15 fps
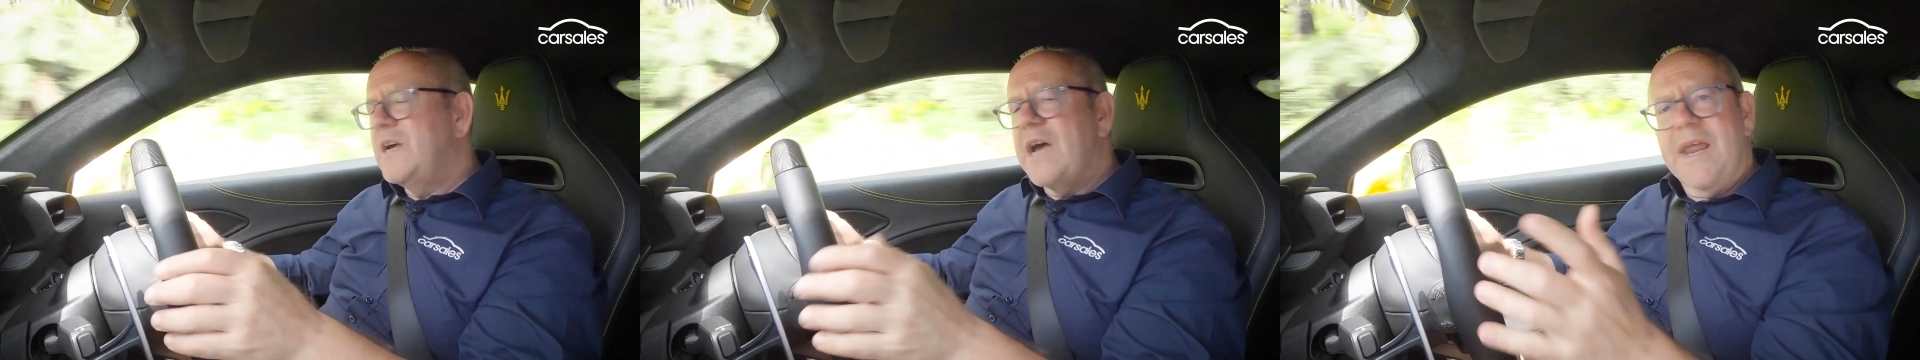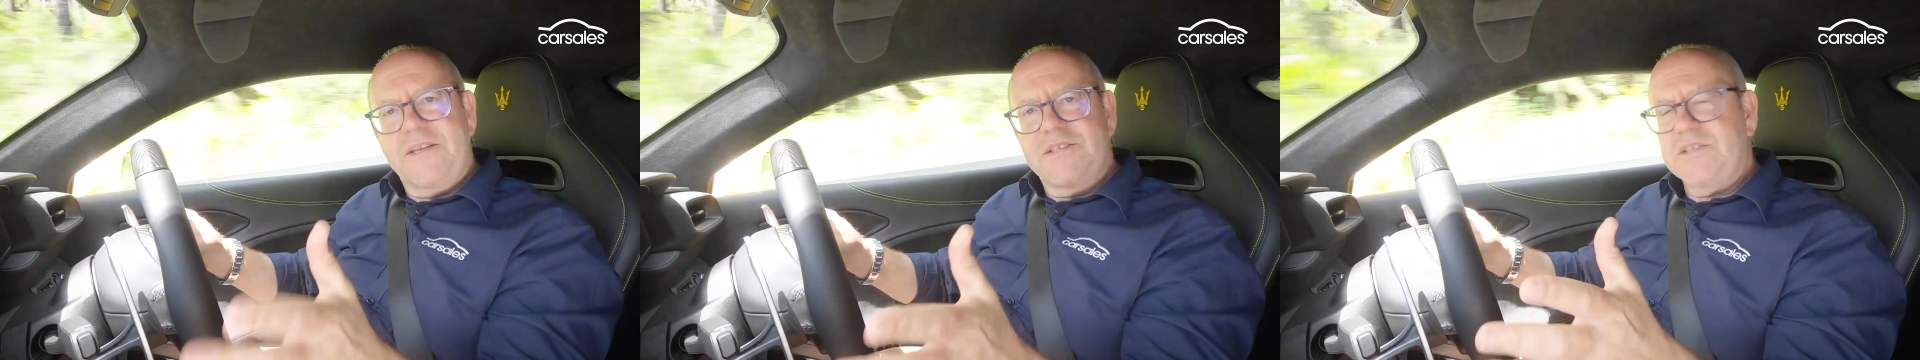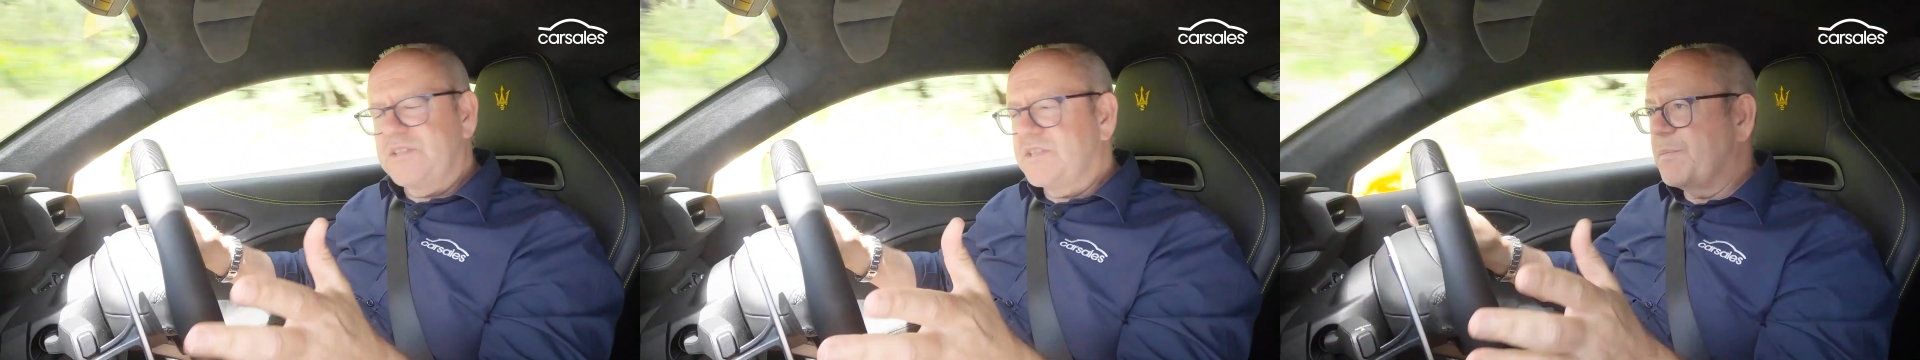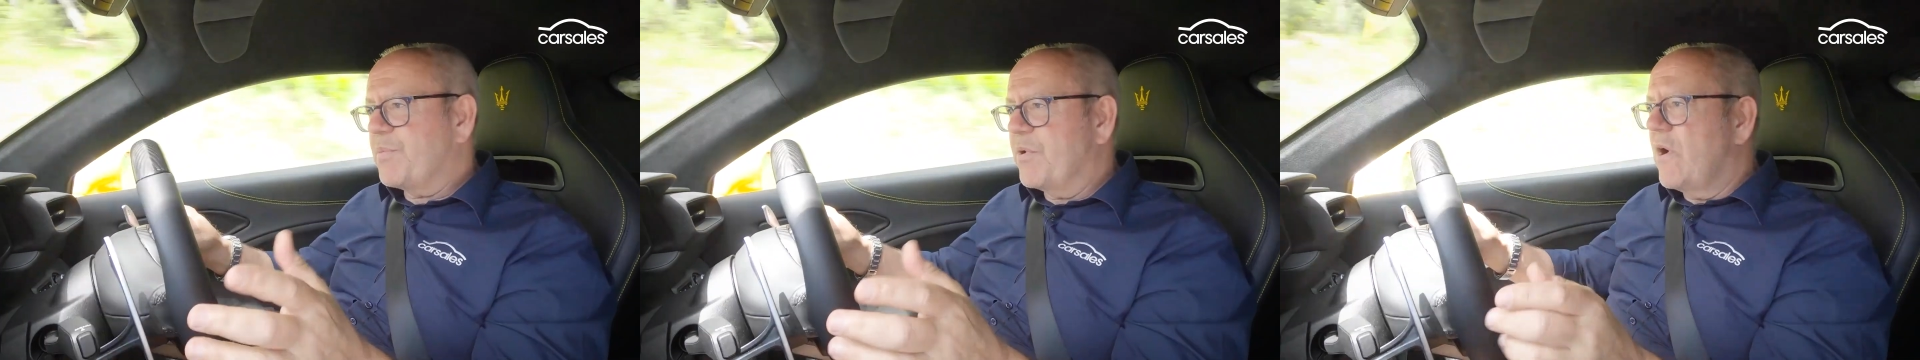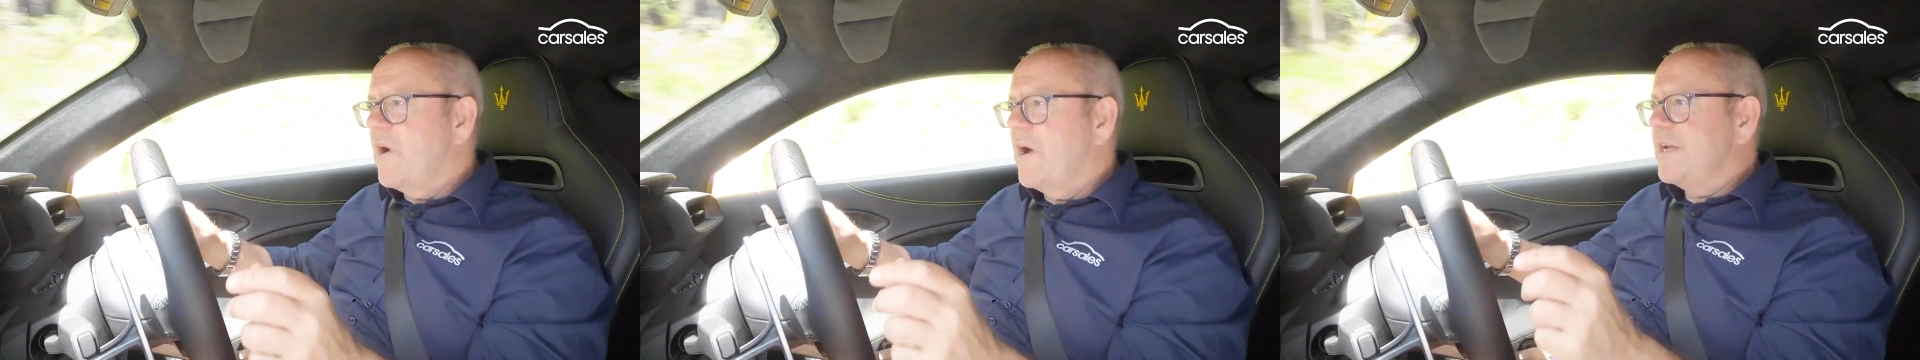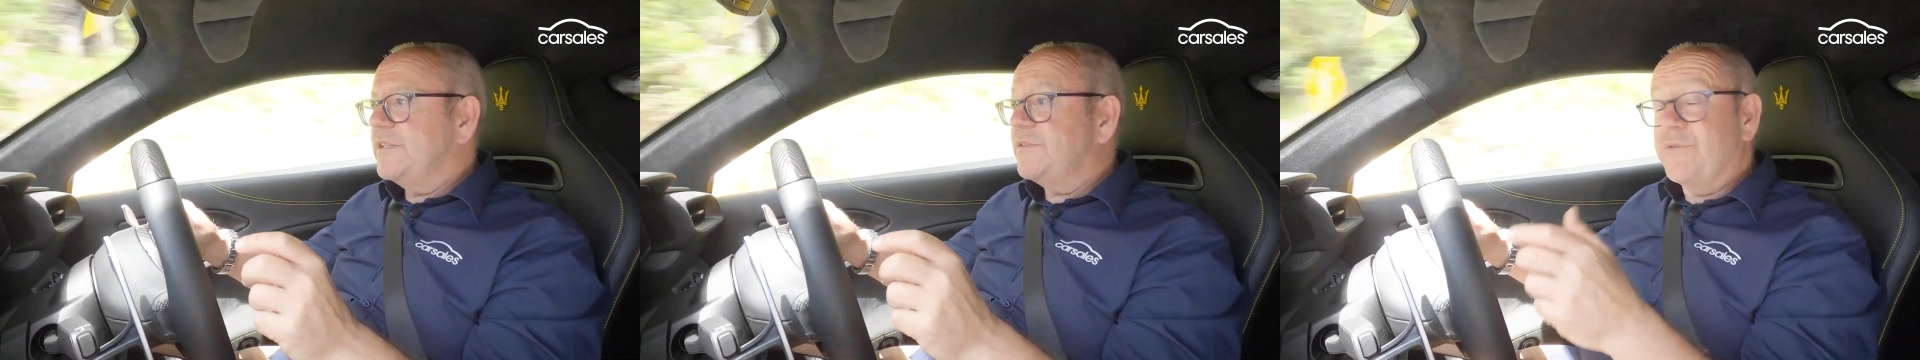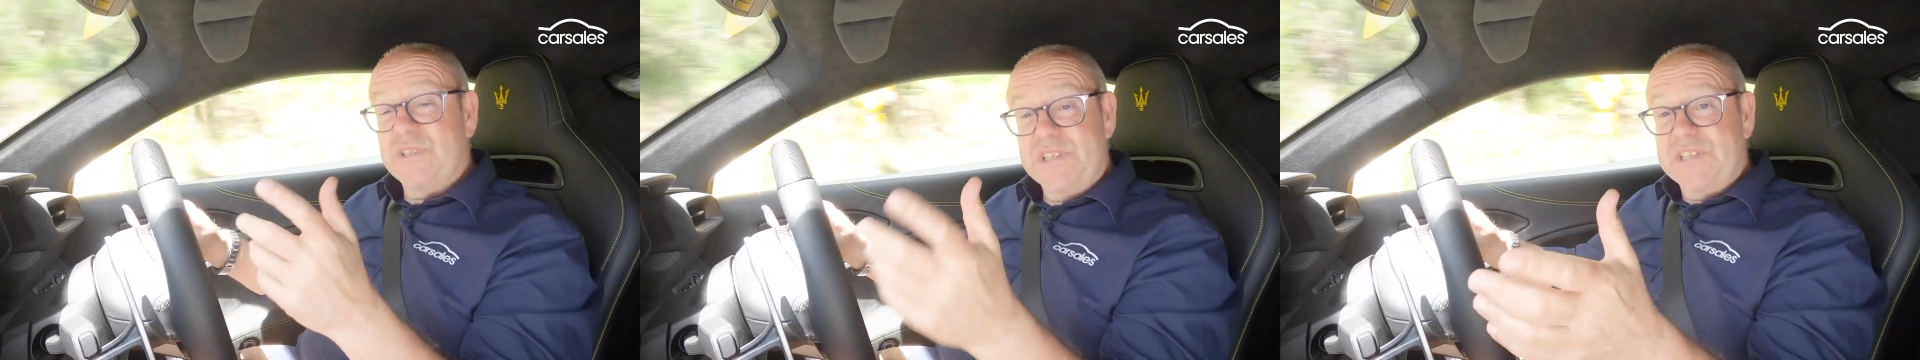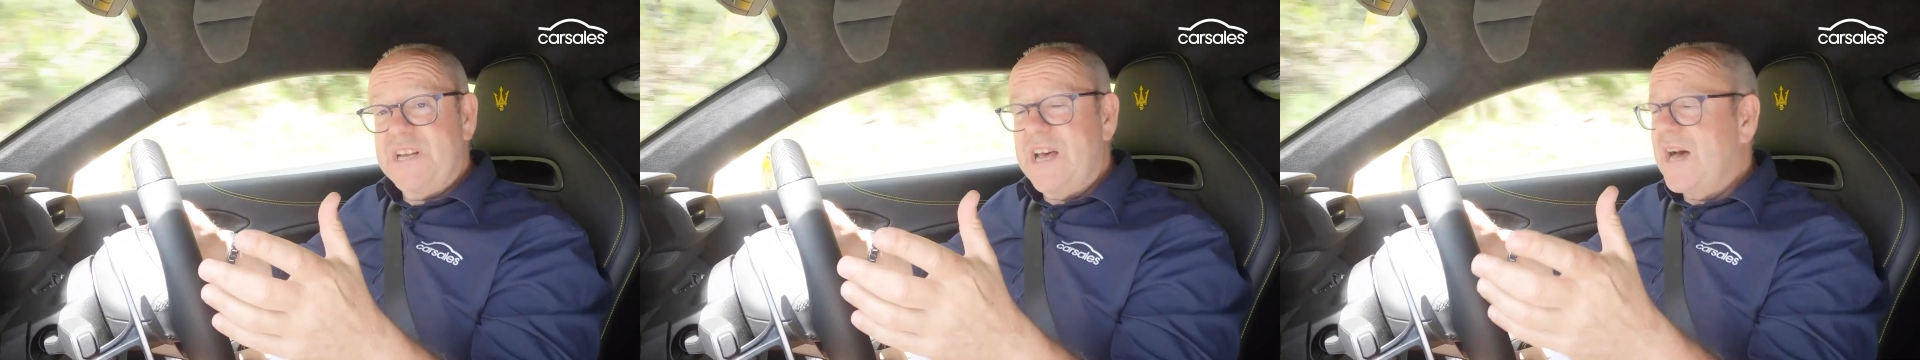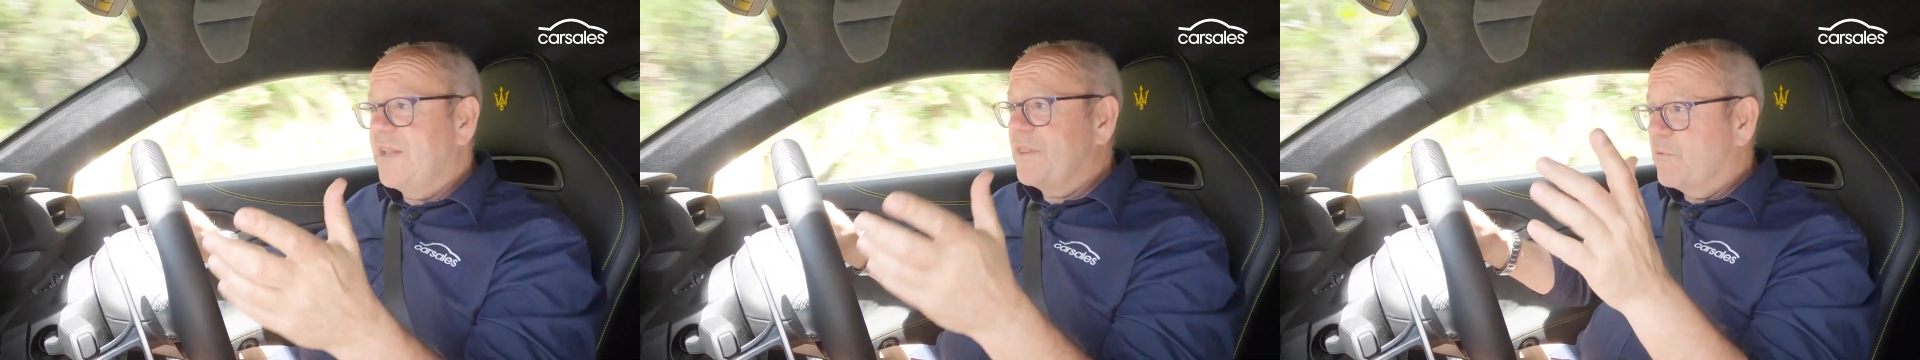And it's a surprise. For a start,